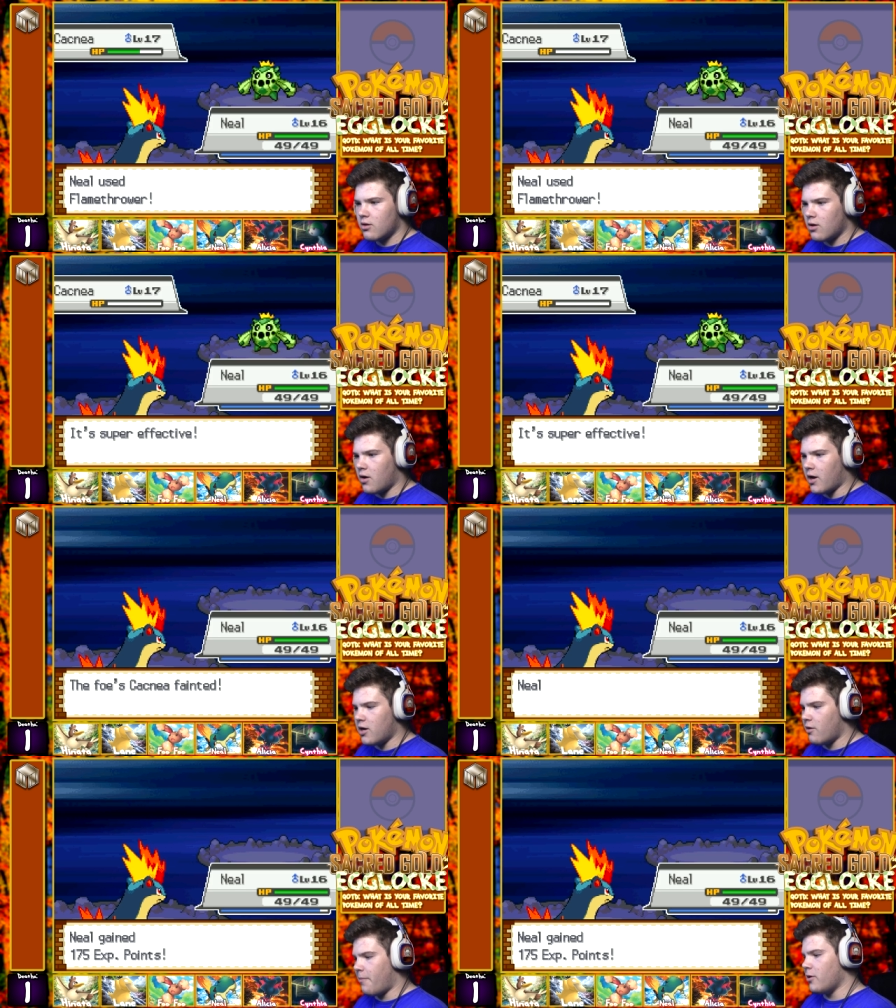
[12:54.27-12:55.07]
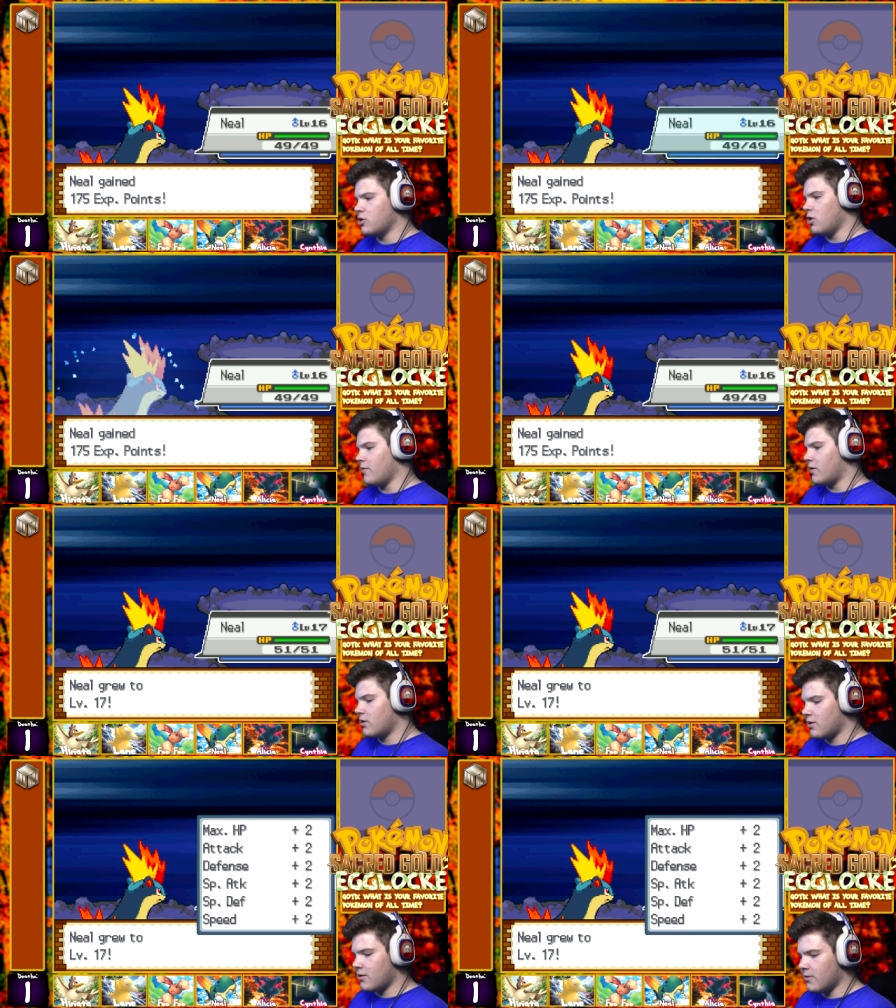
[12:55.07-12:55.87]
Alright, you're a pushover.
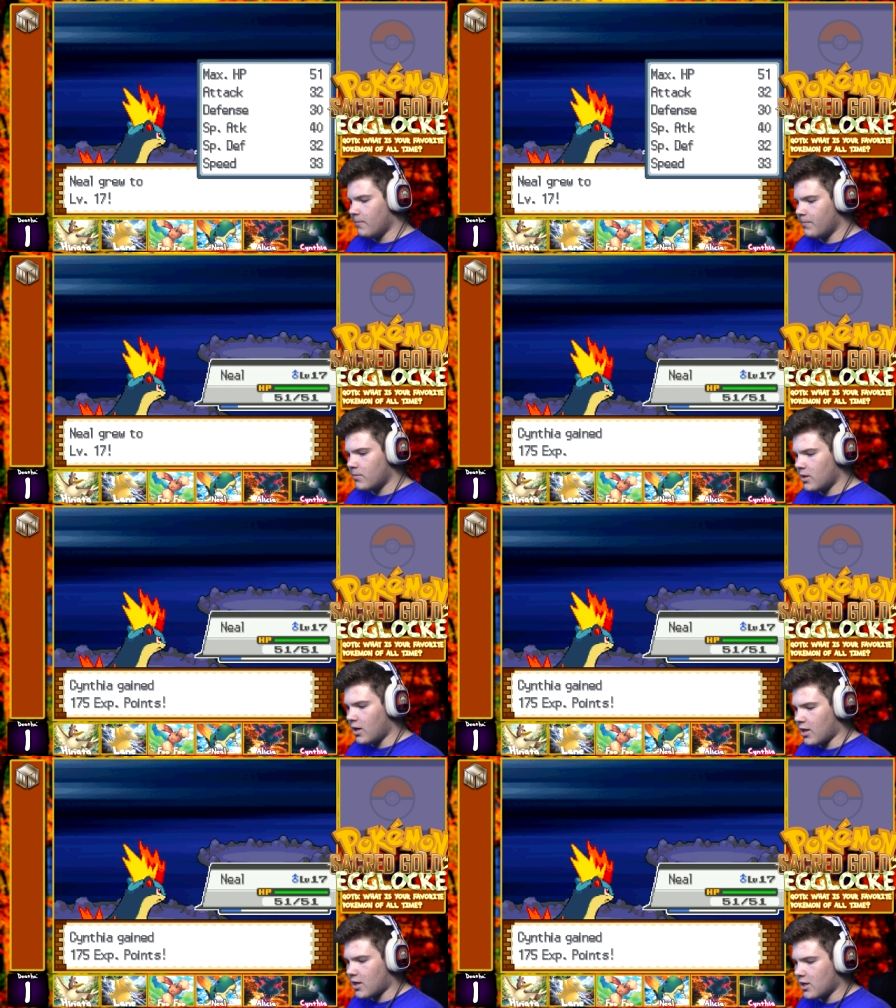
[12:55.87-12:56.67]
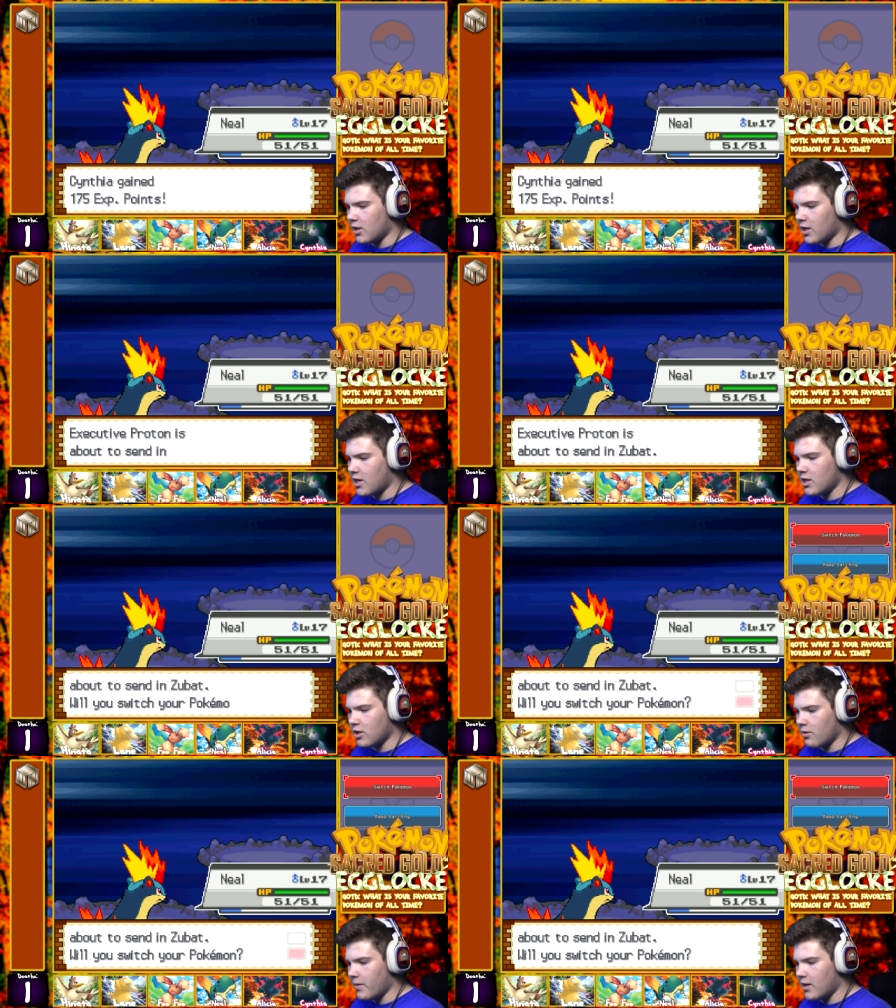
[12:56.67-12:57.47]
You got kind of lucky a
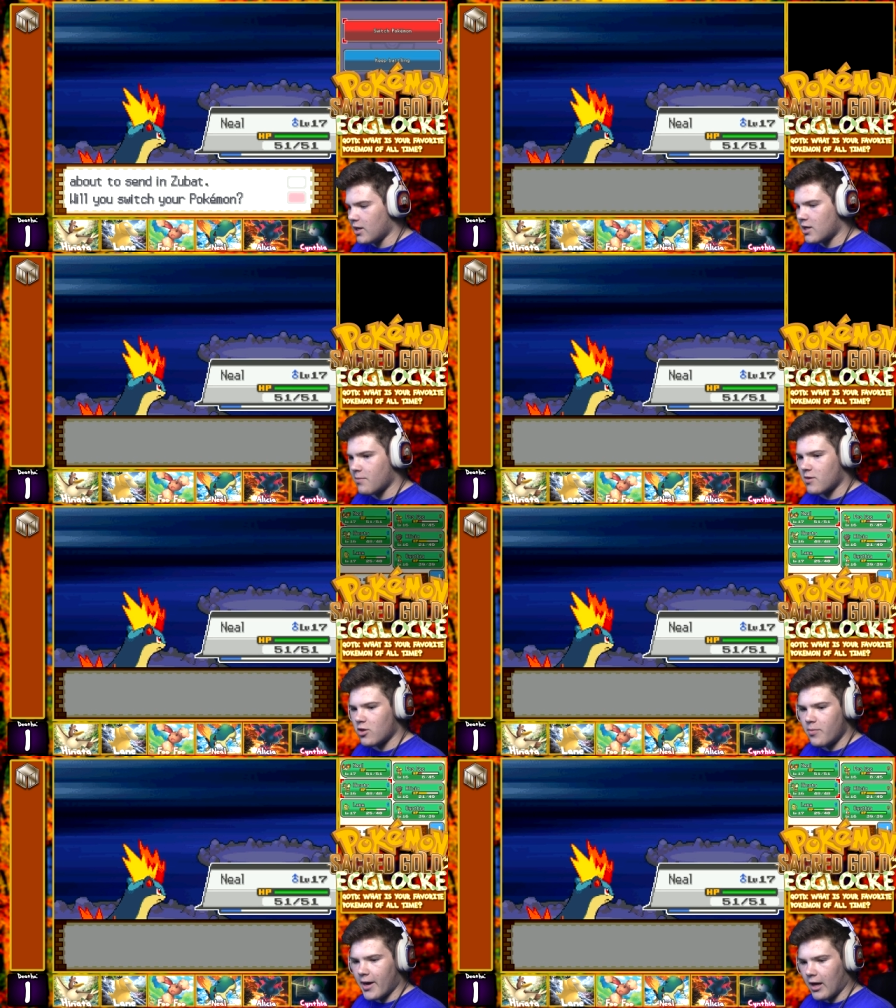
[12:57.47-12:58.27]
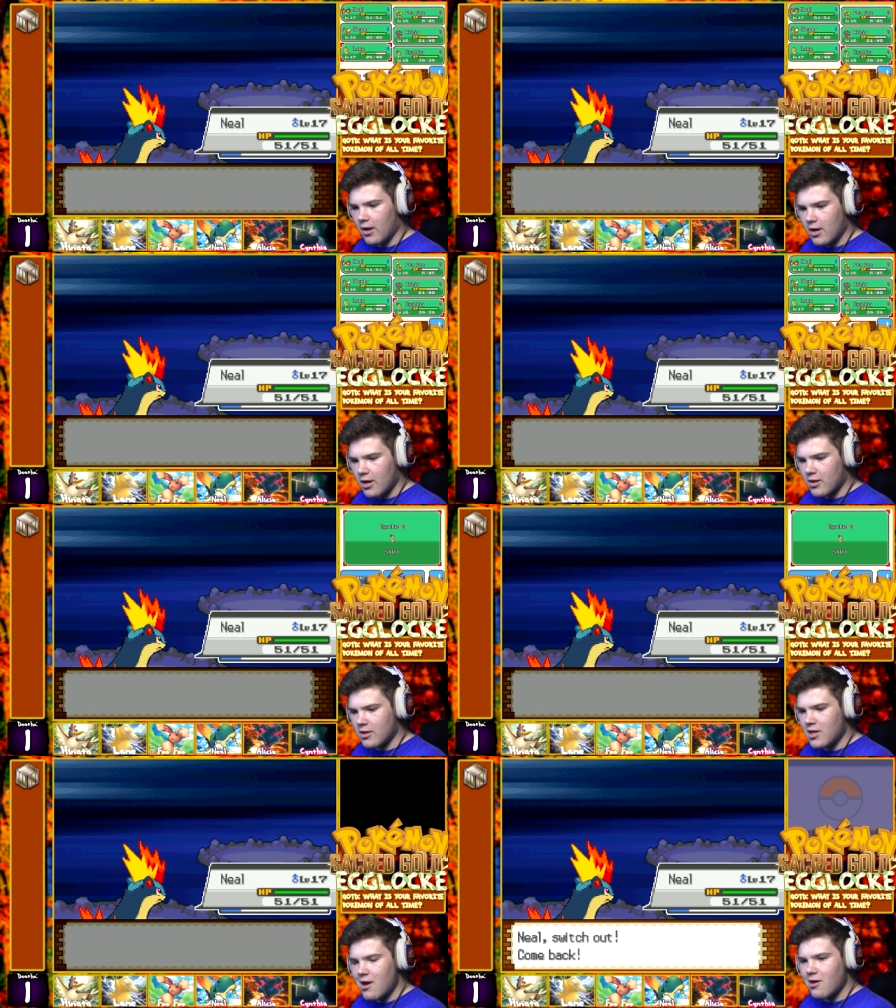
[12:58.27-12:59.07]
little bit. Next up is Zubat.
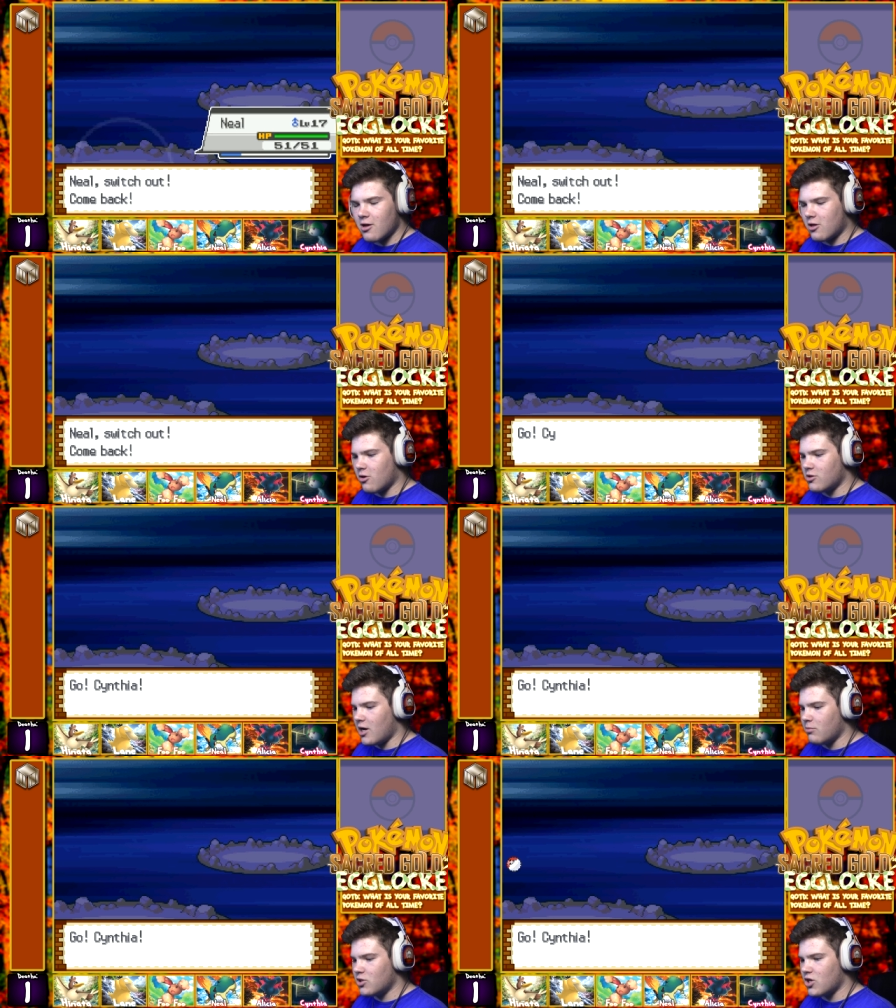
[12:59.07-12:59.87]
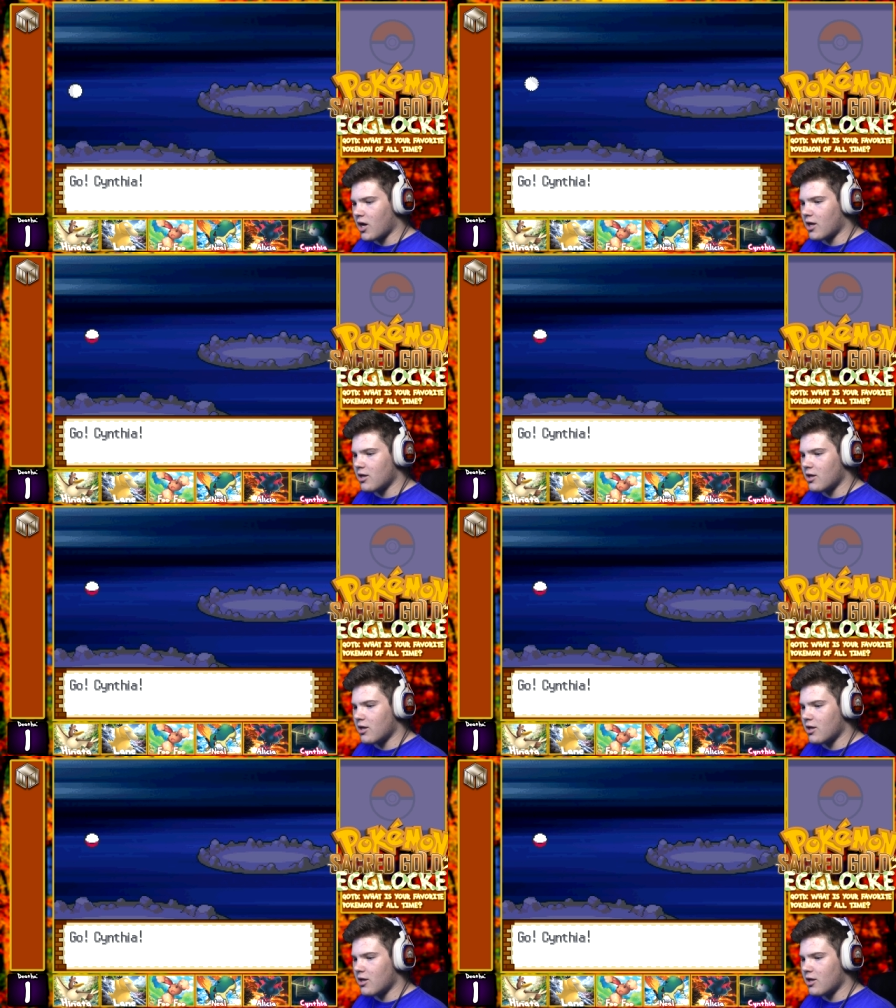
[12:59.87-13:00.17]
Cynthia, it's your time to shine.